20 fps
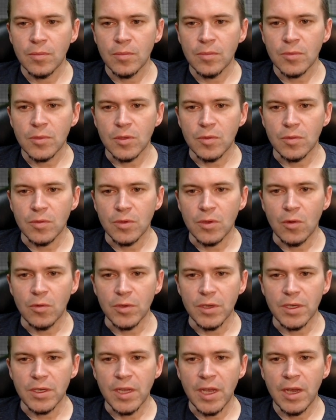So we'll hold it
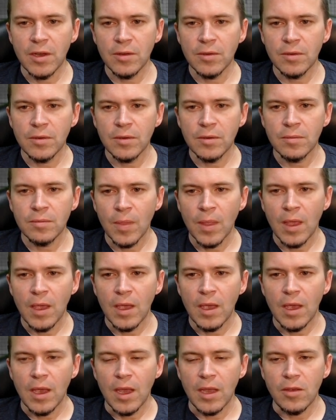down
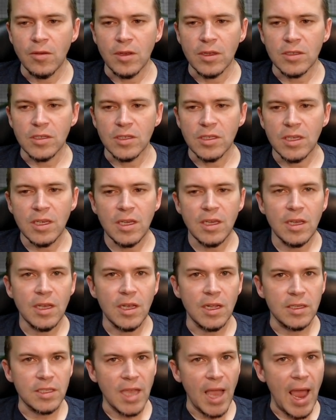and you can see
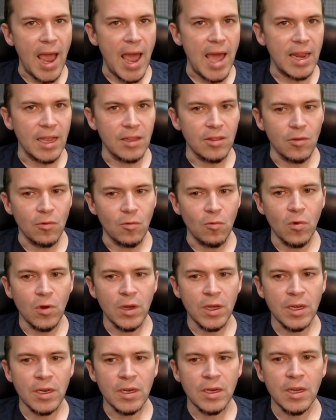it's adding the
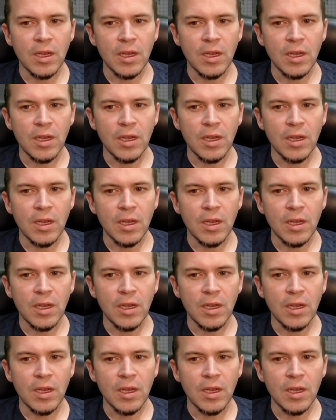one.